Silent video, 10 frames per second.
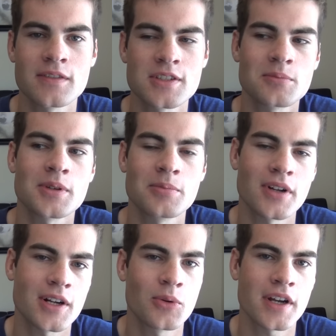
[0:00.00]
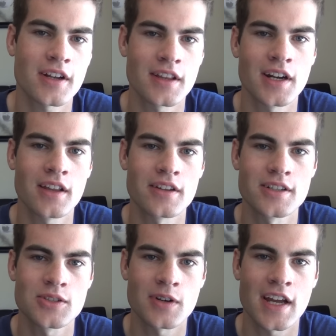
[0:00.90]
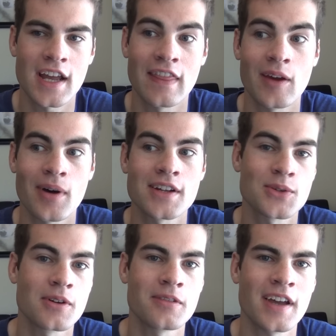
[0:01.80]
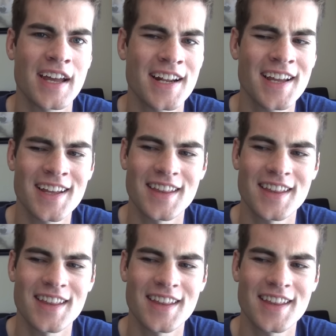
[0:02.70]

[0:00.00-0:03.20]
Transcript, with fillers: Some people are quicker than others, right? And they want to evade.